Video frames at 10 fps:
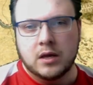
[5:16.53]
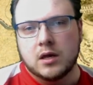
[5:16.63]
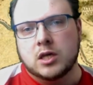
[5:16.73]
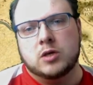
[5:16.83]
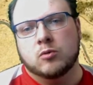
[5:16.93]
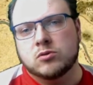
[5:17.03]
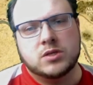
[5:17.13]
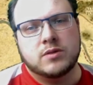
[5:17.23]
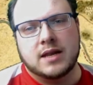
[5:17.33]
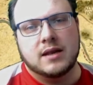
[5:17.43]
You also
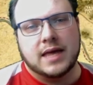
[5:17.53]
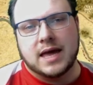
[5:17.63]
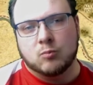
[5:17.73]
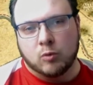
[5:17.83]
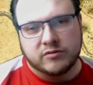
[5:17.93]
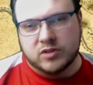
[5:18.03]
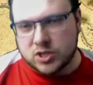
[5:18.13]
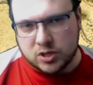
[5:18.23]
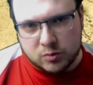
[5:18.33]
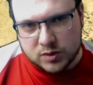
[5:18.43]
then get one of the
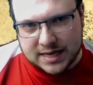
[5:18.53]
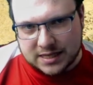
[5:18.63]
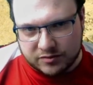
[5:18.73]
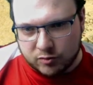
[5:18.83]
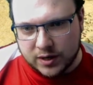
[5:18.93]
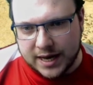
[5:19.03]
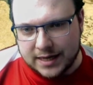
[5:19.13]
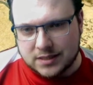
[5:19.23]
2 sets of grenades.